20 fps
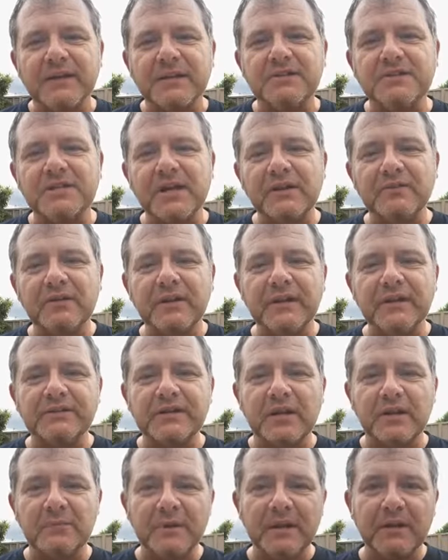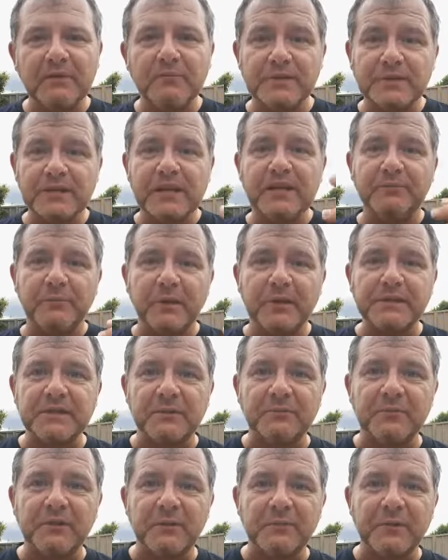then generally it's going to be received by
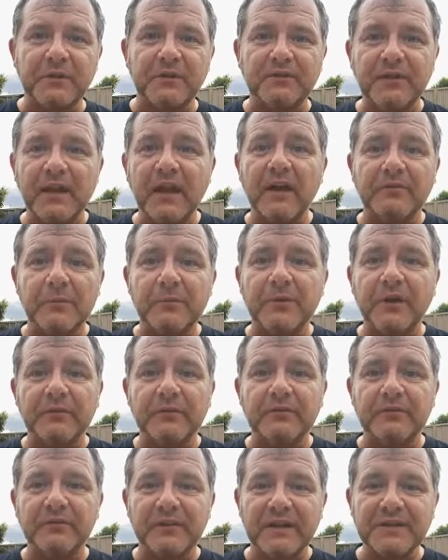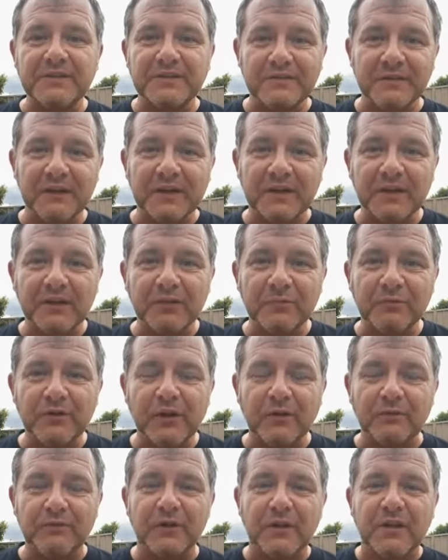somebody because that other person is actually thinking
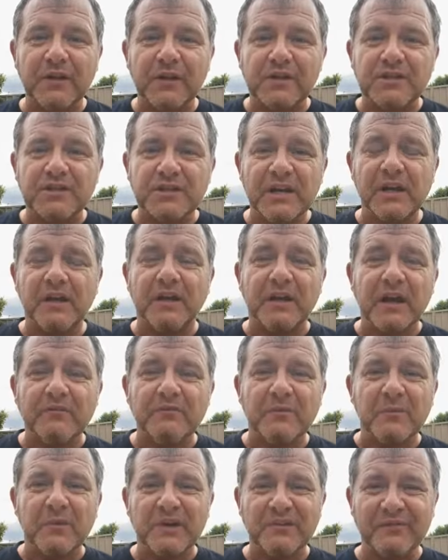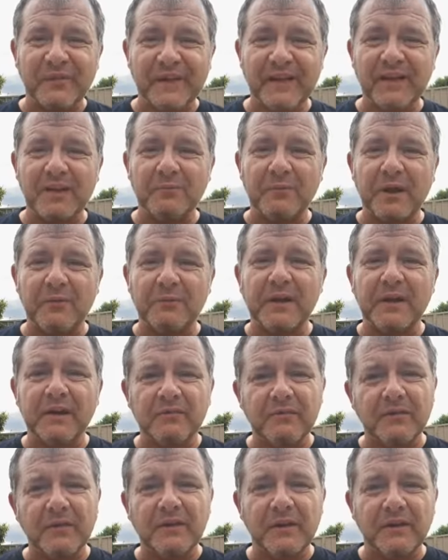themselves, shit, everybody's thinking about me.
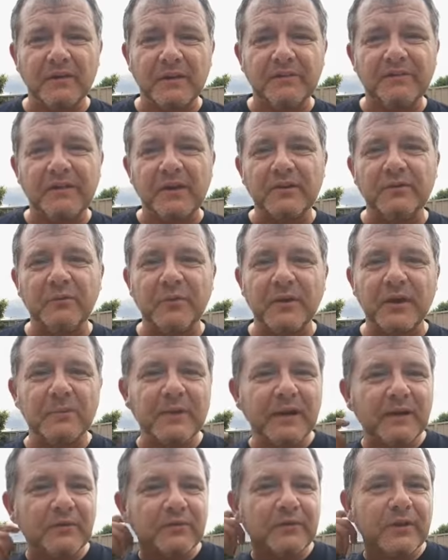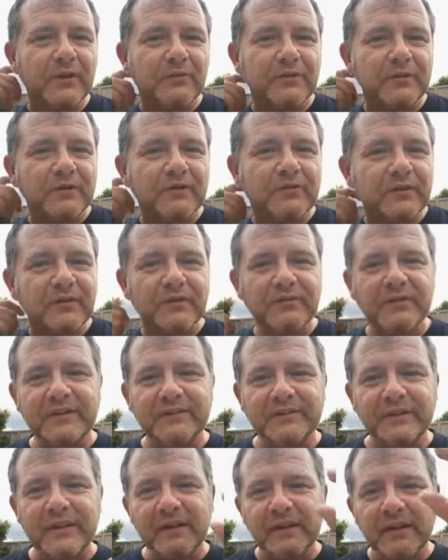And, every, you know, and they start to worry about themselves. And as soon as
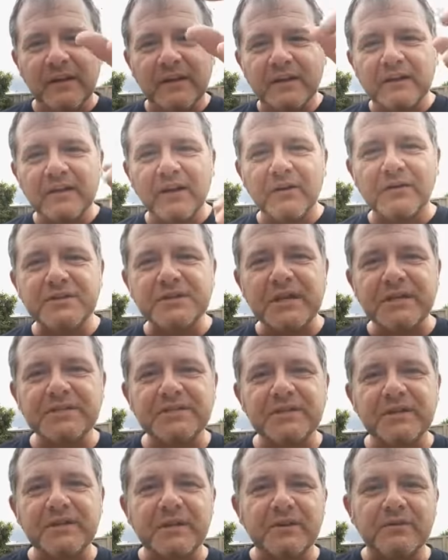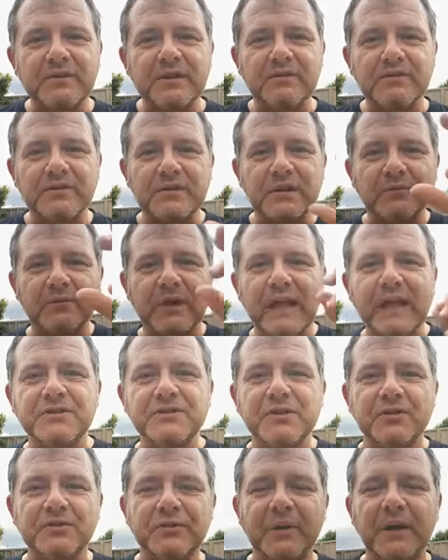they see, you know, a gesture, they'll, they'll, they'll
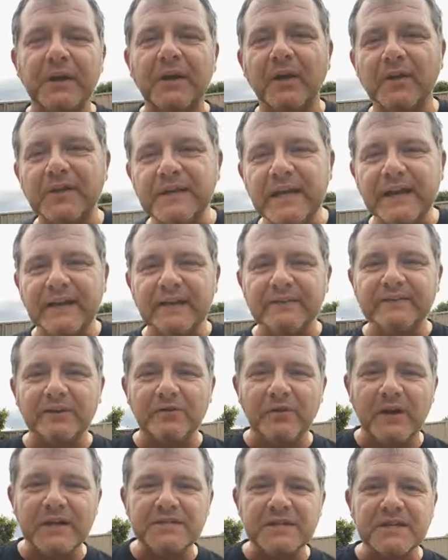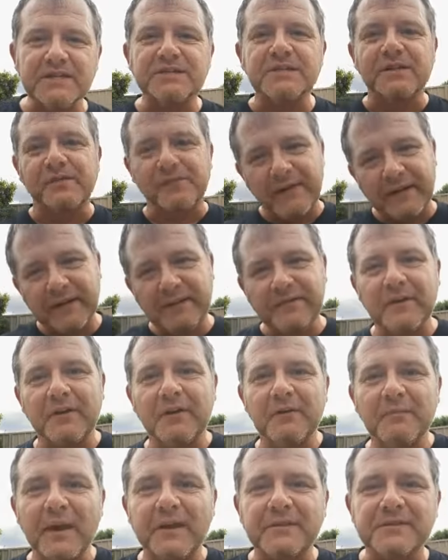latch onto it and go, yeah, that's a great gesture. Thank you
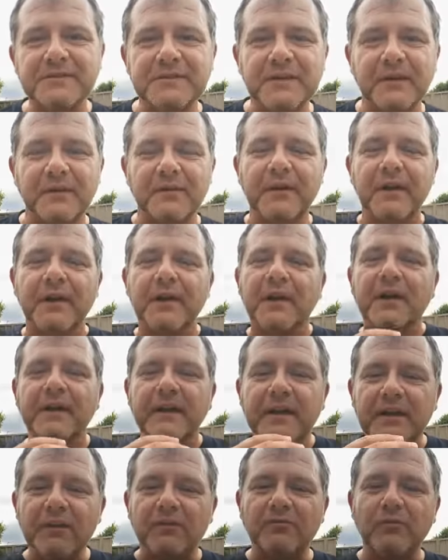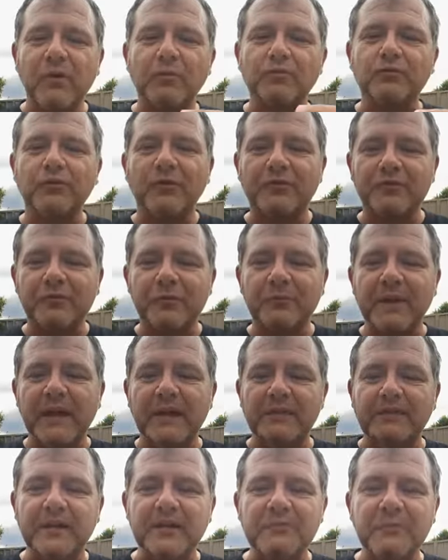very much, you know, and then it rolls on from
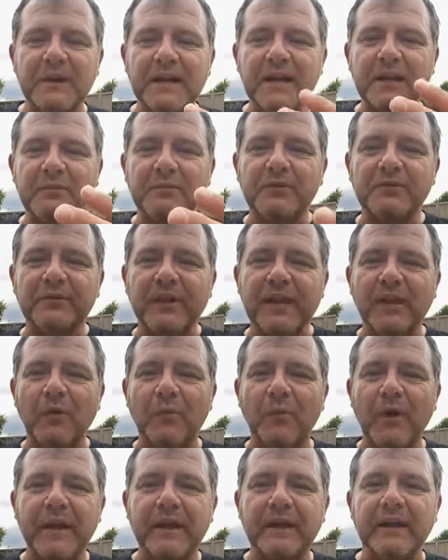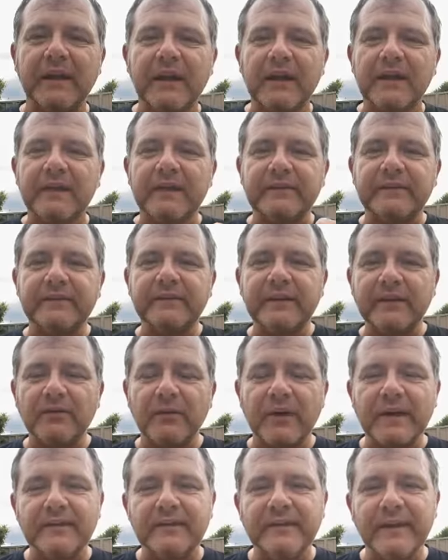there. So they've been able to take away, this is their
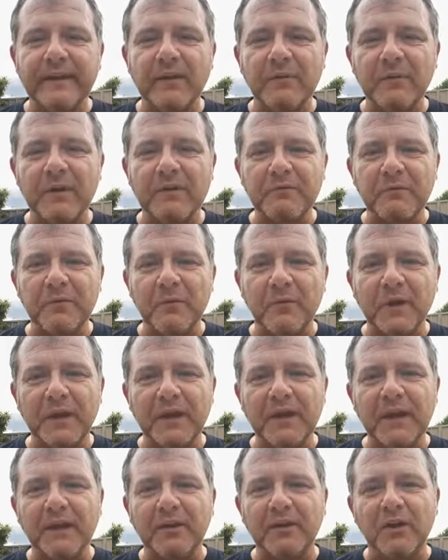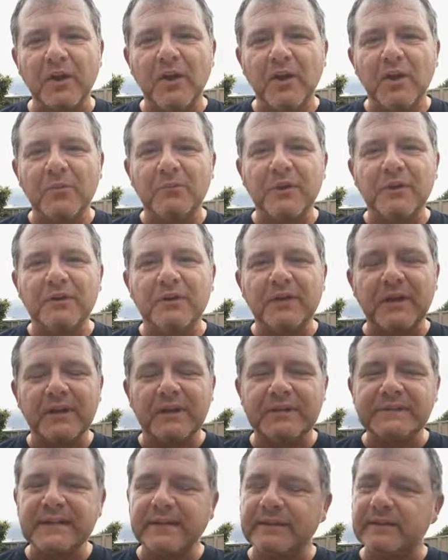greatest takeaway from the weekend. But
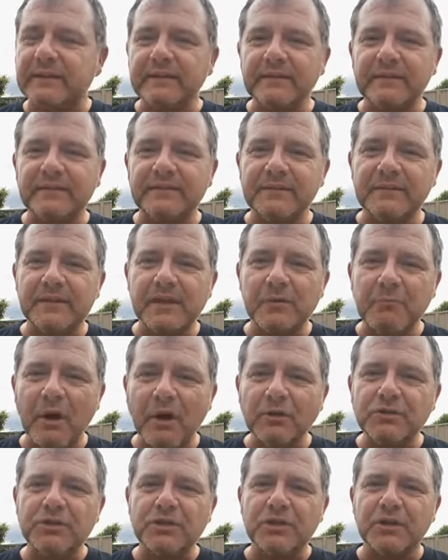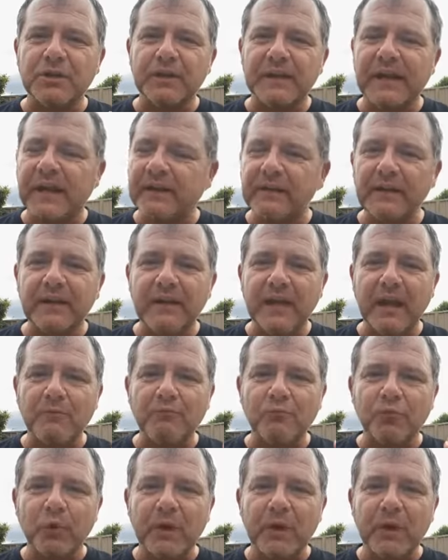like I said, said, the, the, the, emotion at the end of the camp